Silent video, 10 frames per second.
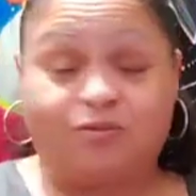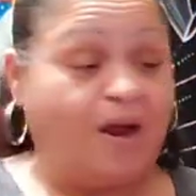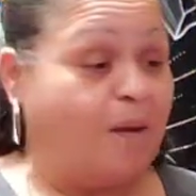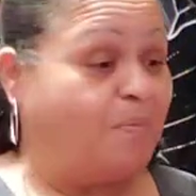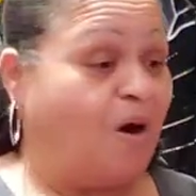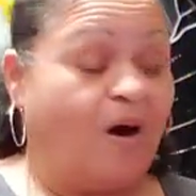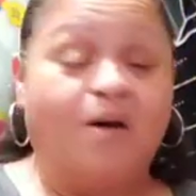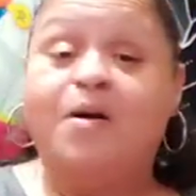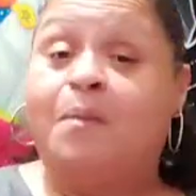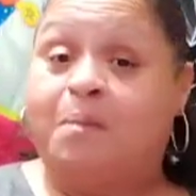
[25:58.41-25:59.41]

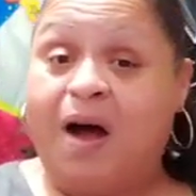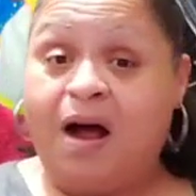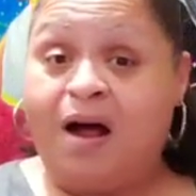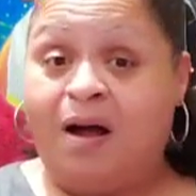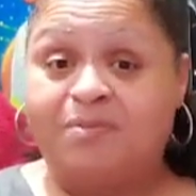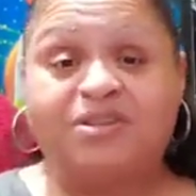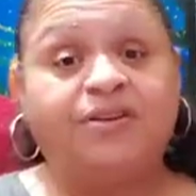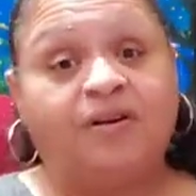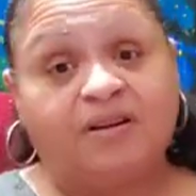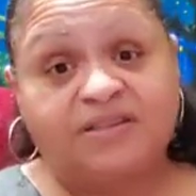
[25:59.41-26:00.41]
grandpa, moms. You